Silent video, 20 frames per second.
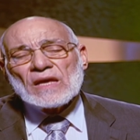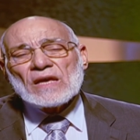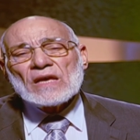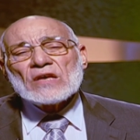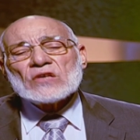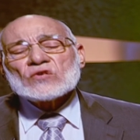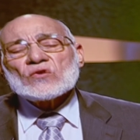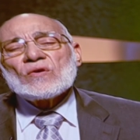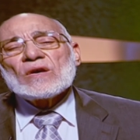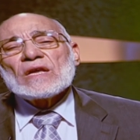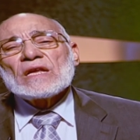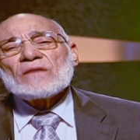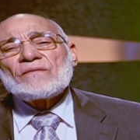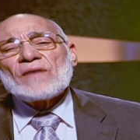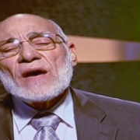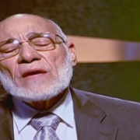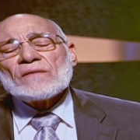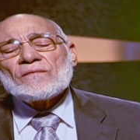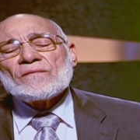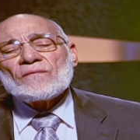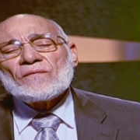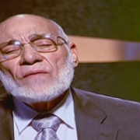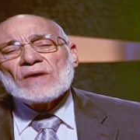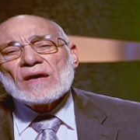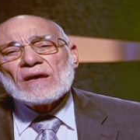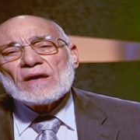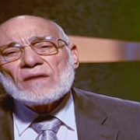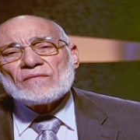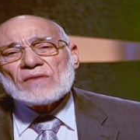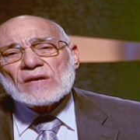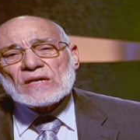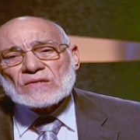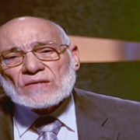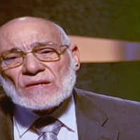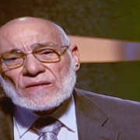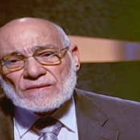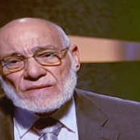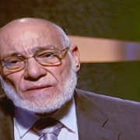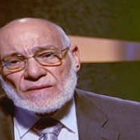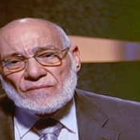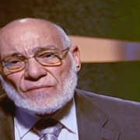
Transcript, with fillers: So, in five verses,